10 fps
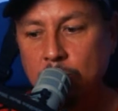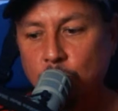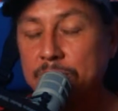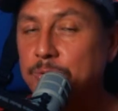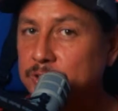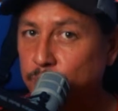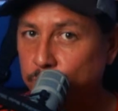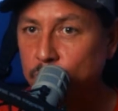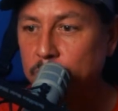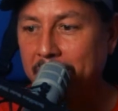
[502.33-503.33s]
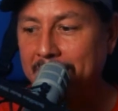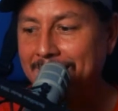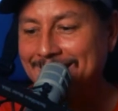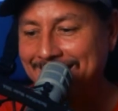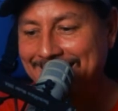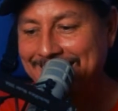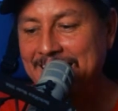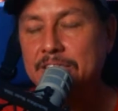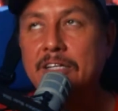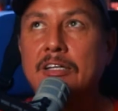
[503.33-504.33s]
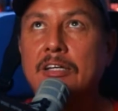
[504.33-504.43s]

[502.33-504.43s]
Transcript: which was ruled by an elite